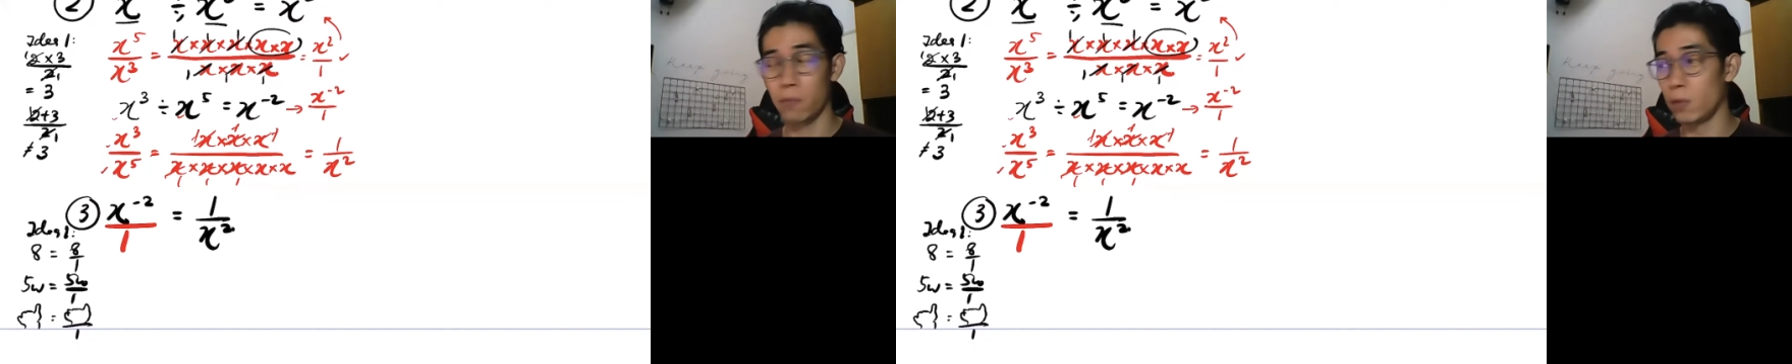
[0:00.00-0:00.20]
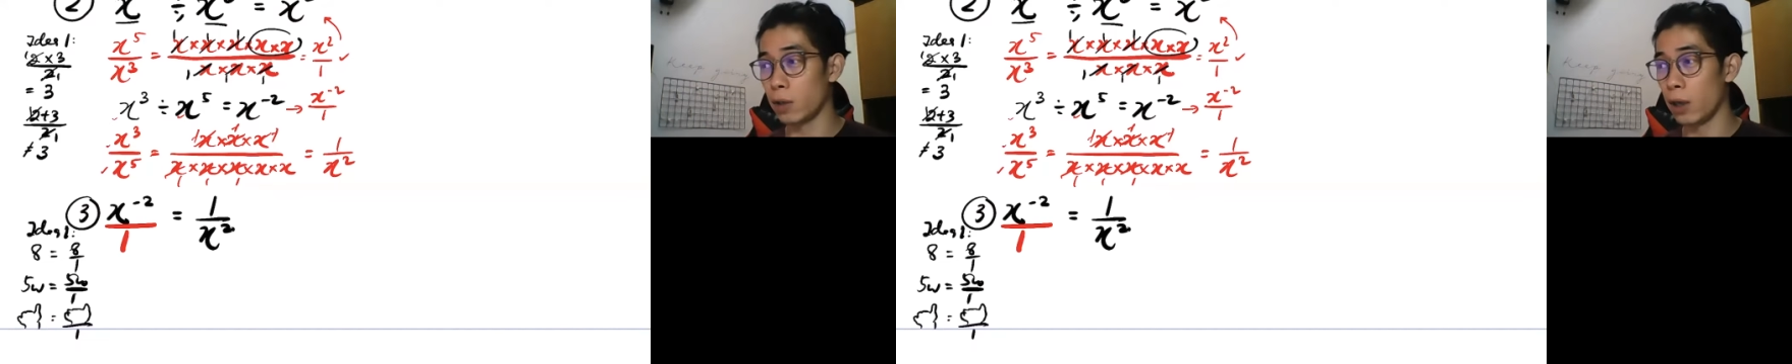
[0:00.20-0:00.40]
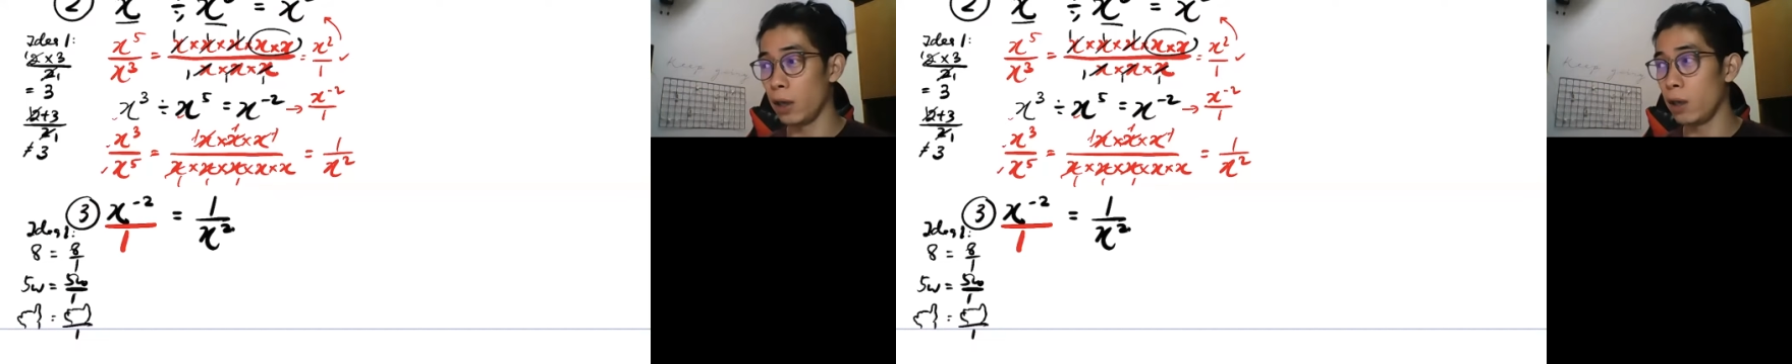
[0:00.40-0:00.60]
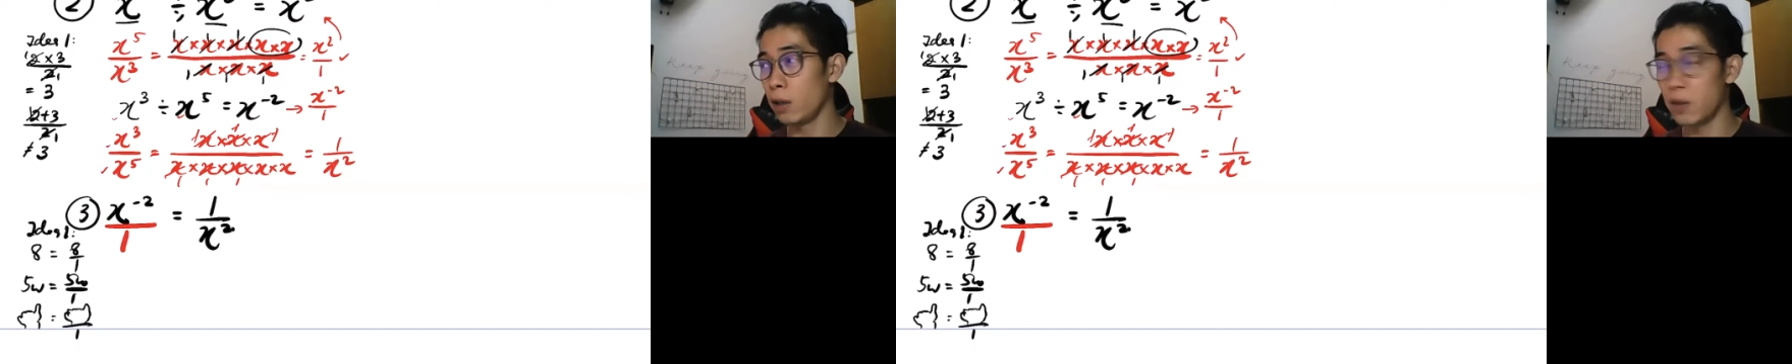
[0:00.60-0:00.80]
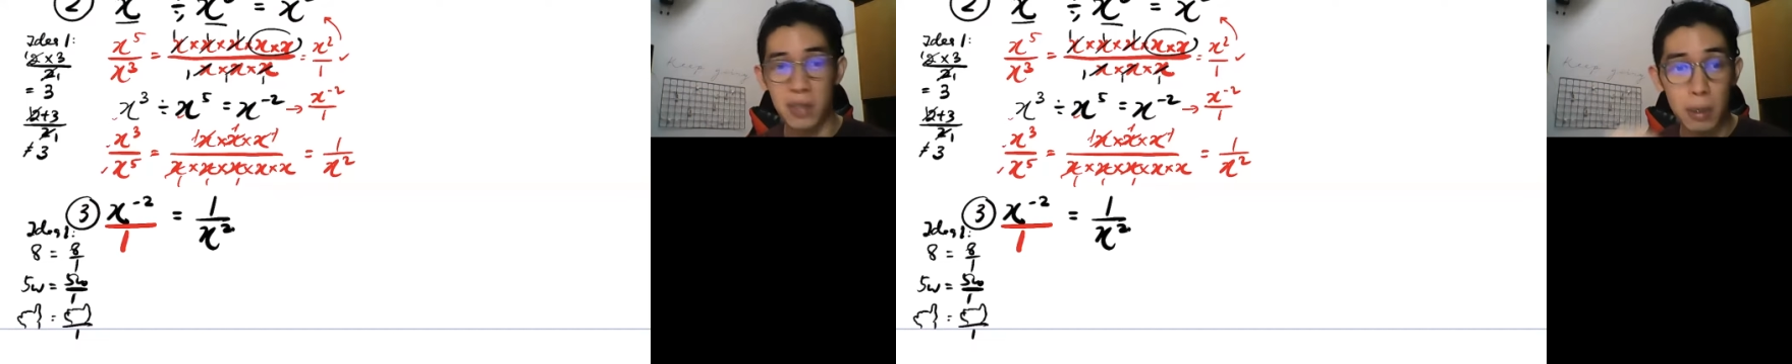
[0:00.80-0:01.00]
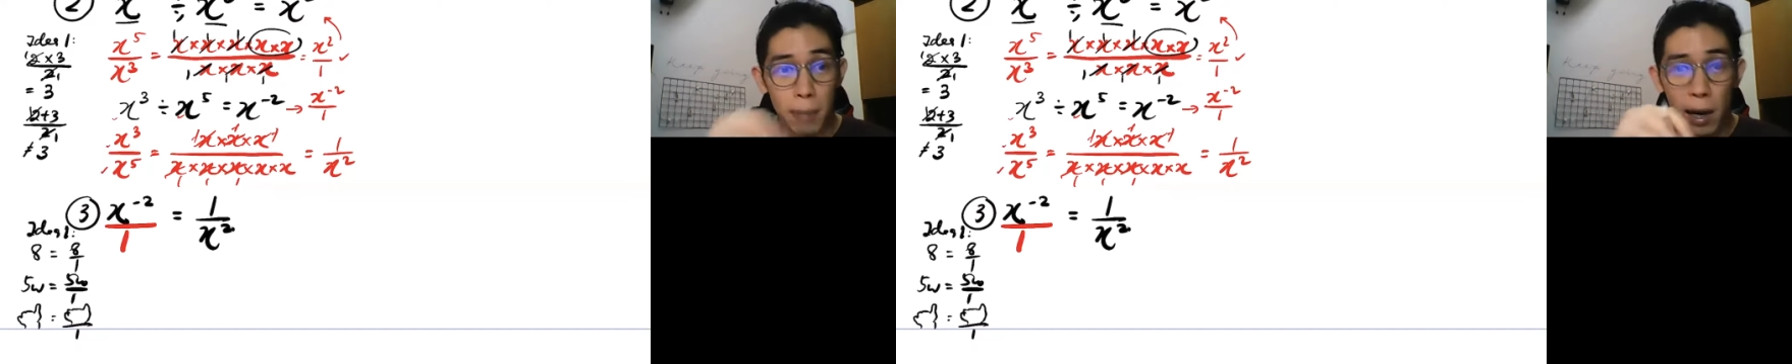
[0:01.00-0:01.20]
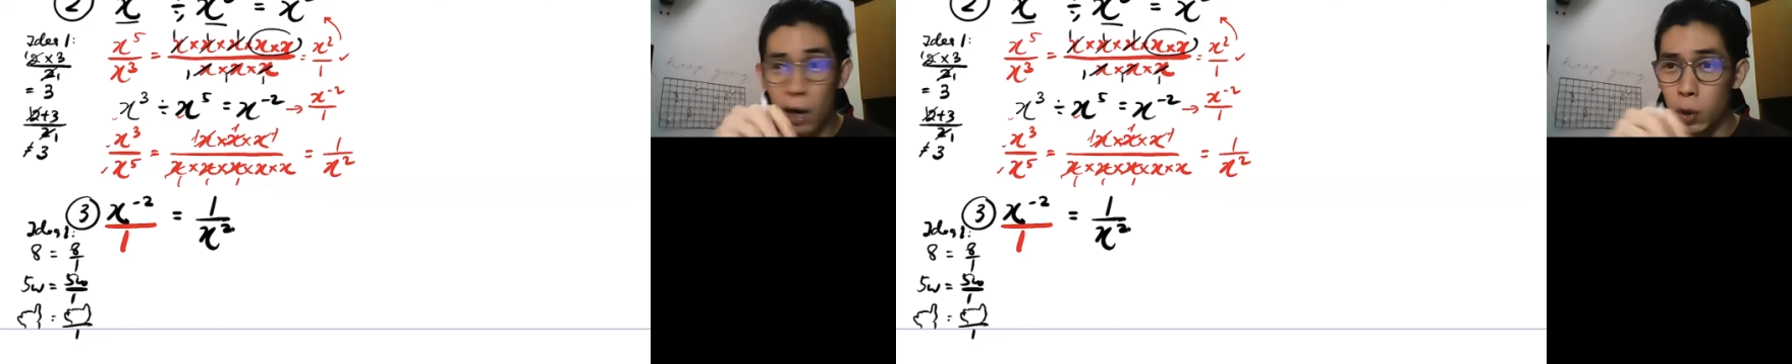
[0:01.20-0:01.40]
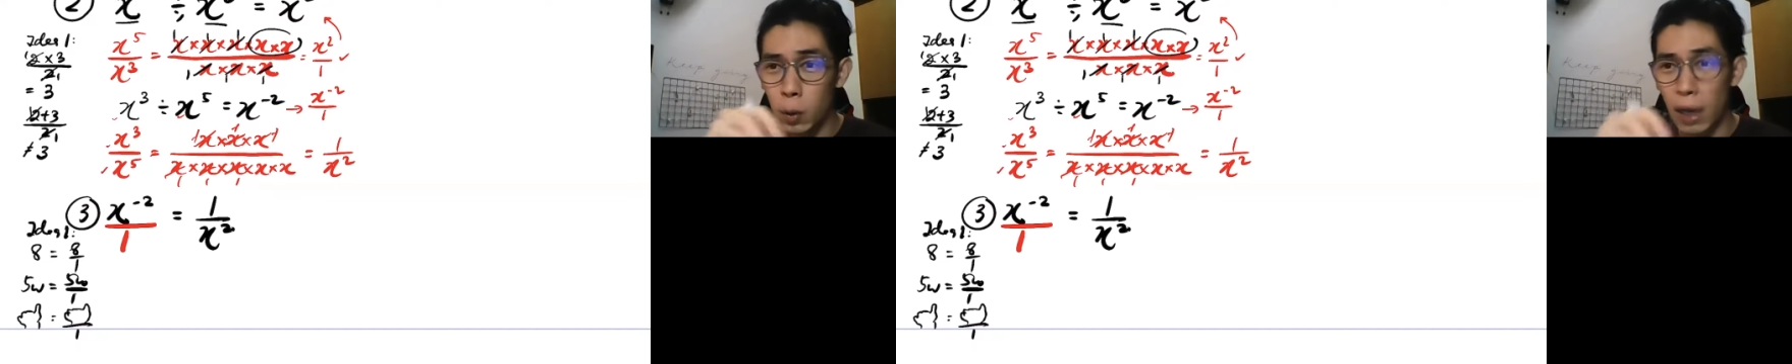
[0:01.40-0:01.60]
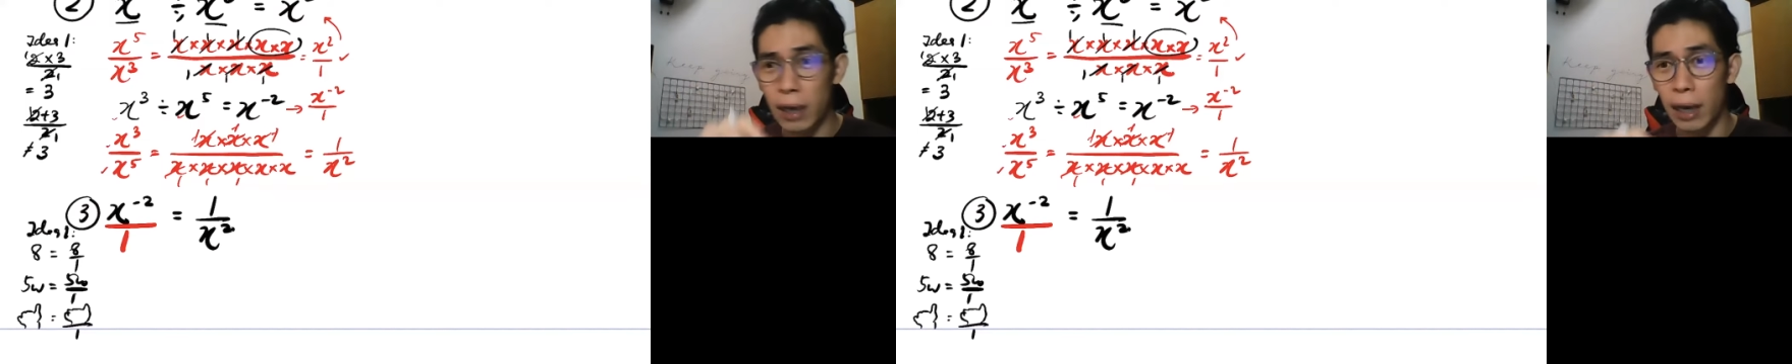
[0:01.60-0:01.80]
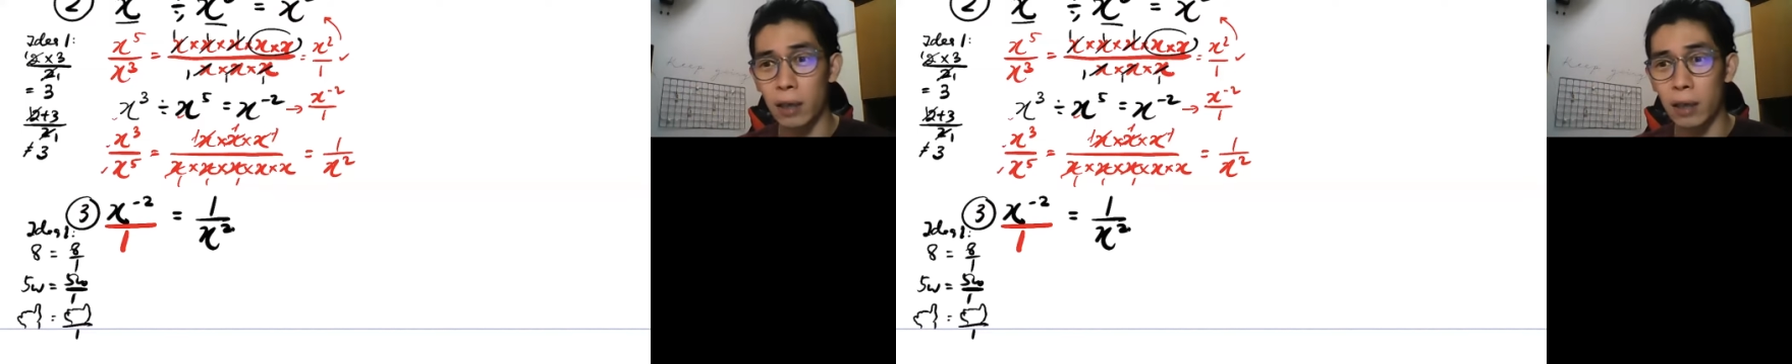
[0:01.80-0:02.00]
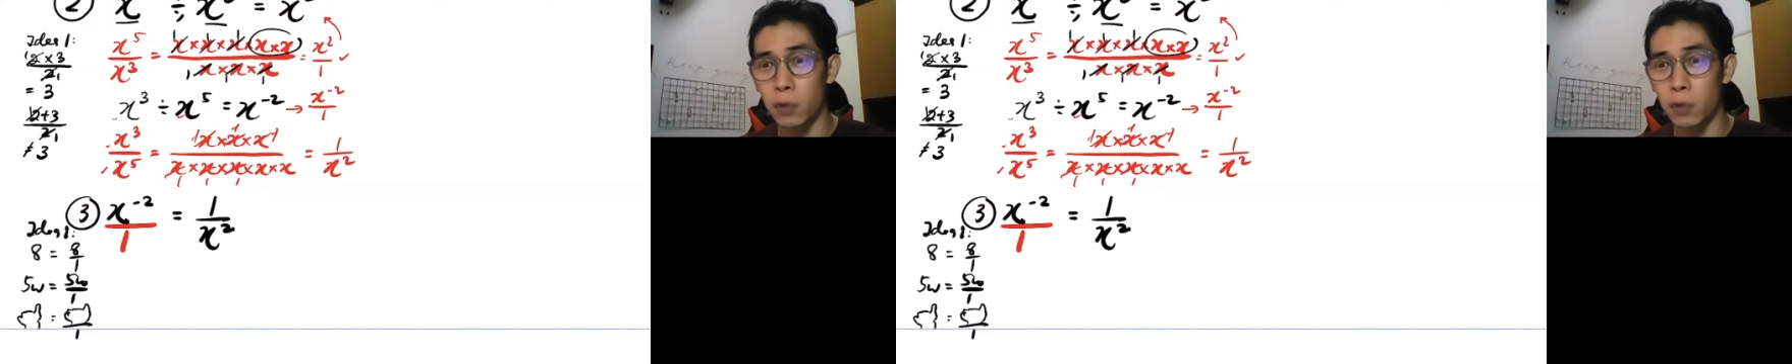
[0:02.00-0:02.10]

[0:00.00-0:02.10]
Okay, the schema don't like negative.